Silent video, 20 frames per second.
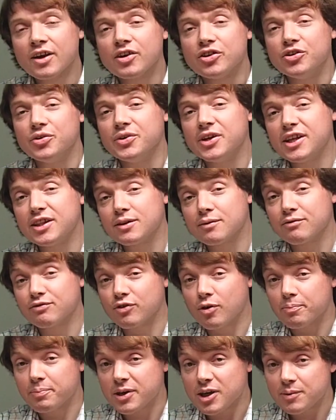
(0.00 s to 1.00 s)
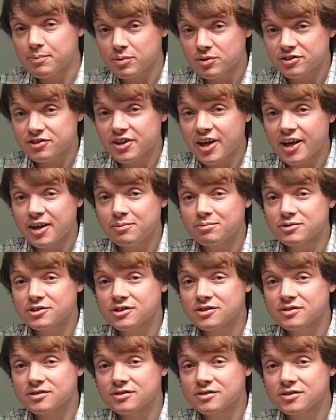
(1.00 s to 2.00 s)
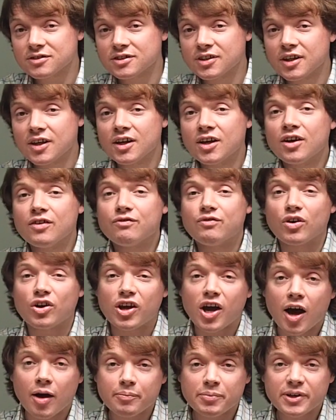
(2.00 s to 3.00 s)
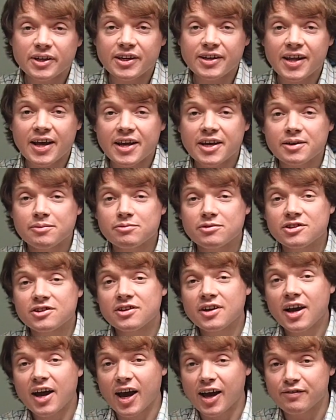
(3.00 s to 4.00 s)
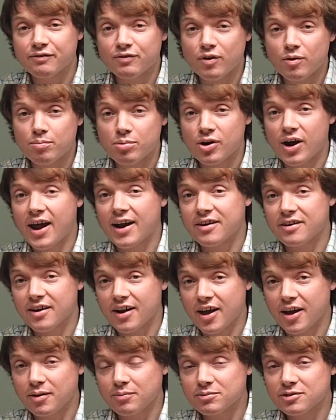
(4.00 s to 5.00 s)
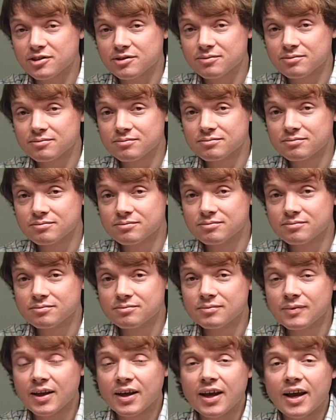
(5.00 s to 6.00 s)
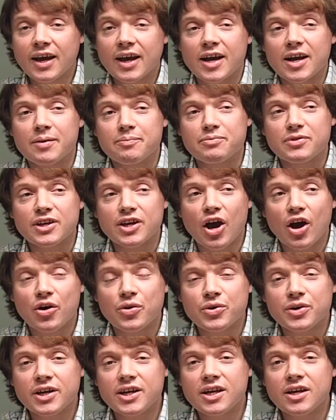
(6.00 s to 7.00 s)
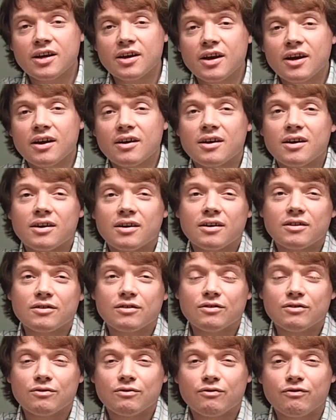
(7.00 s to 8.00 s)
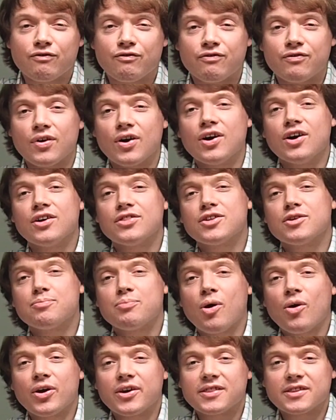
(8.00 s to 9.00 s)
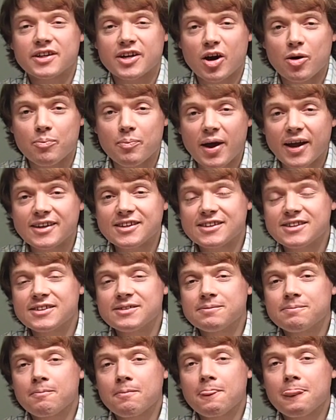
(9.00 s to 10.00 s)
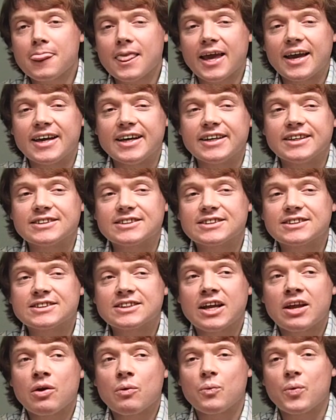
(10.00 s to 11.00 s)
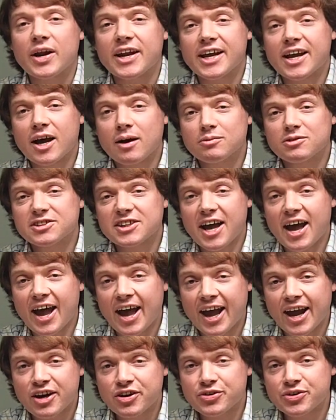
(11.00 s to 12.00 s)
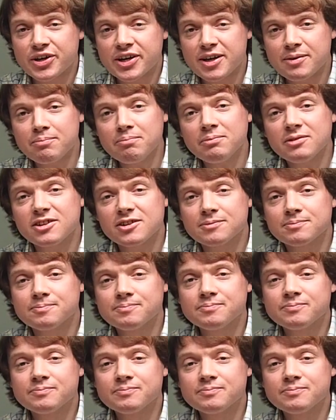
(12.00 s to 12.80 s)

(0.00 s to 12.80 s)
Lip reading: You need them for people's names, for company names, and for brand names. And the only further point that I'll mention is when it comes to acronyms.